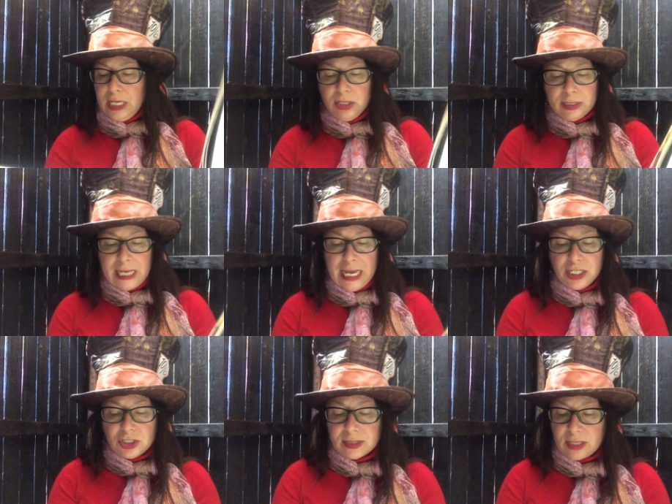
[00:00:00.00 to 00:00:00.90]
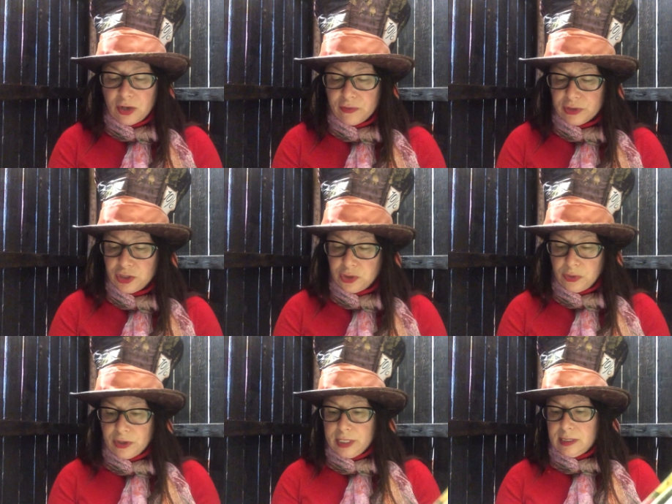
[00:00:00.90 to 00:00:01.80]
He looked anxiously over his
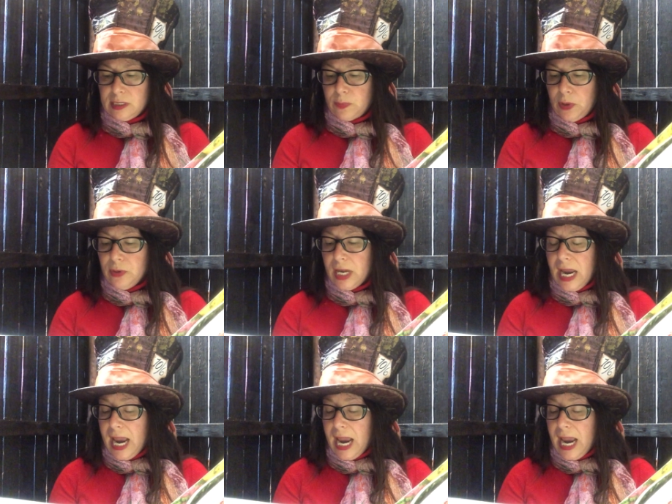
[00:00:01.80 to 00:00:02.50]
shoulder as he spoke,